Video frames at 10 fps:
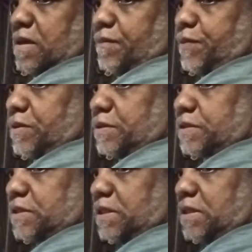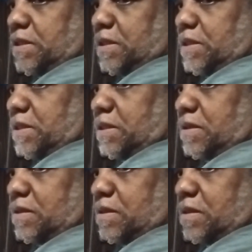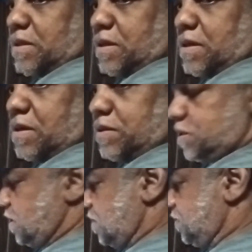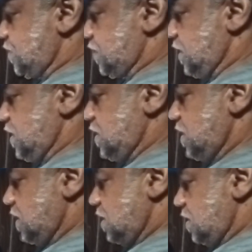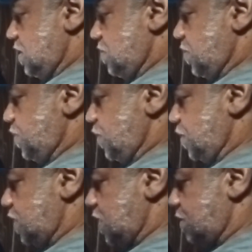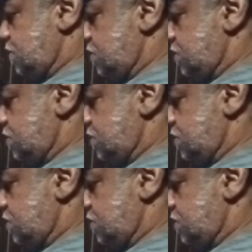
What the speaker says: If you can see it in any, you can almost see it. I'm gonna blow it up.